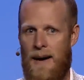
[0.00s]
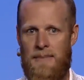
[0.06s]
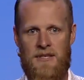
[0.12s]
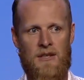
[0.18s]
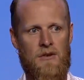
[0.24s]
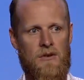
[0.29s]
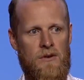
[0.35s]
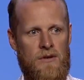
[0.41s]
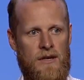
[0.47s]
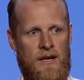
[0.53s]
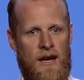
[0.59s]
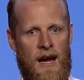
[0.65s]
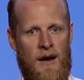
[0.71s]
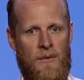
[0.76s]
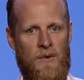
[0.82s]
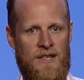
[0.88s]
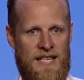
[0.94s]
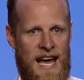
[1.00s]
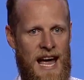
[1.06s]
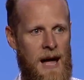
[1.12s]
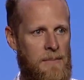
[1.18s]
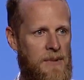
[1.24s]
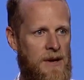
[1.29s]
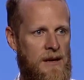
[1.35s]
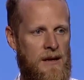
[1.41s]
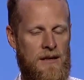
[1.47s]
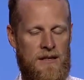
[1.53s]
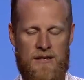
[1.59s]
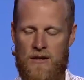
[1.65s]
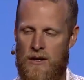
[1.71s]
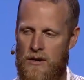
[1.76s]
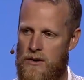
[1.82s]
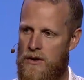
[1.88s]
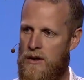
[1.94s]
Absolutely. And what's happened, and
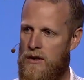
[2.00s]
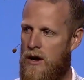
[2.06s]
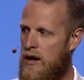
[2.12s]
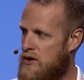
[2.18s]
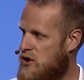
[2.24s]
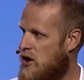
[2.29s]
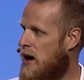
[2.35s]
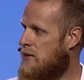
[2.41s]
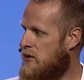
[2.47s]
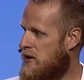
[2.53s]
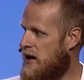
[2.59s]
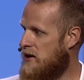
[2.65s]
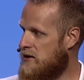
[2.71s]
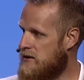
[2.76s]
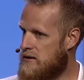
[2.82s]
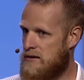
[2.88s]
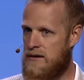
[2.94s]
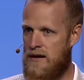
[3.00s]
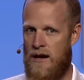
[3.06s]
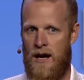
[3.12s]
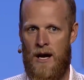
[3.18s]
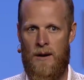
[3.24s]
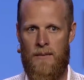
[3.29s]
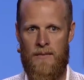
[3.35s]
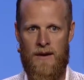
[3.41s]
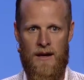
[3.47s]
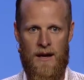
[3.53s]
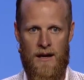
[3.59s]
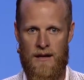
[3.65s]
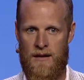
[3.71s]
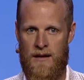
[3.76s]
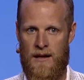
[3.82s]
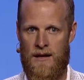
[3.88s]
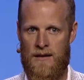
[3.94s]
started with the large operators
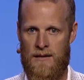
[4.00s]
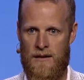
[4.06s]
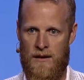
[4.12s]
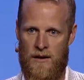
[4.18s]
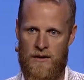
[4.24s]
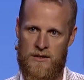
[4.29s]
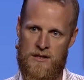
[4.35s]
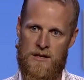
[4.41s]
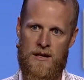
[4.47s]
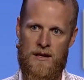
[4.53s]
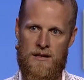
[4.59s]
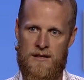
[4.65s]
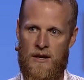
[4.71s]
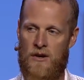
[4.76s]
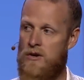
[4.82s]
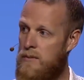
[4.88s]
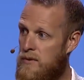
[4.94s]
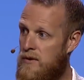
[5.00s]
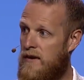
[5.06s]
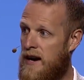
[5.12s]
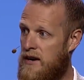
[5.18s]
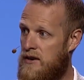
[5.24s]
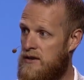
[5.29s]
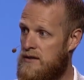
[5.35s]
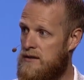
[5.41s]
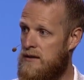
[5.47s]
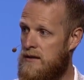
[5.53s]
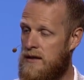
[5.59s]
and the large telco providers